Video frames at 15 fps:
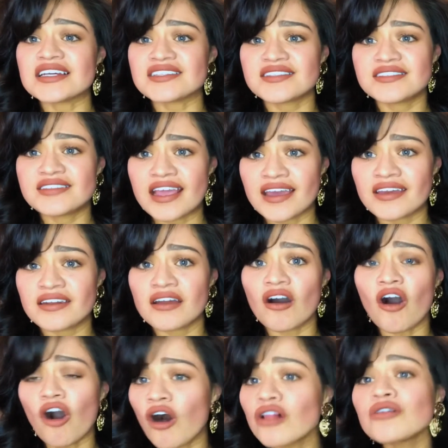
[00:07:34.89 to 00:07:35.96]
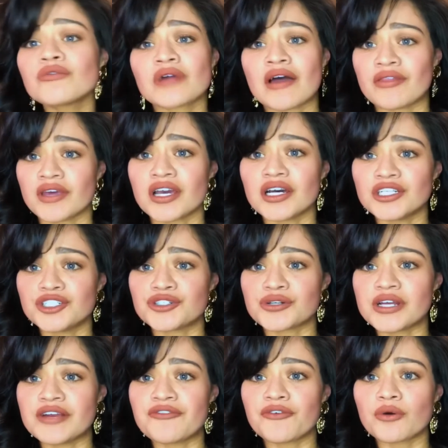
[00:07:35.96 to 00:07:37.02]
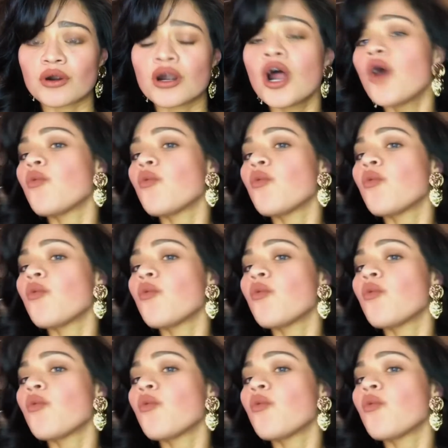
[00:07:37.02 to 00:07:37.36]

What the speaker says: stand all around the country for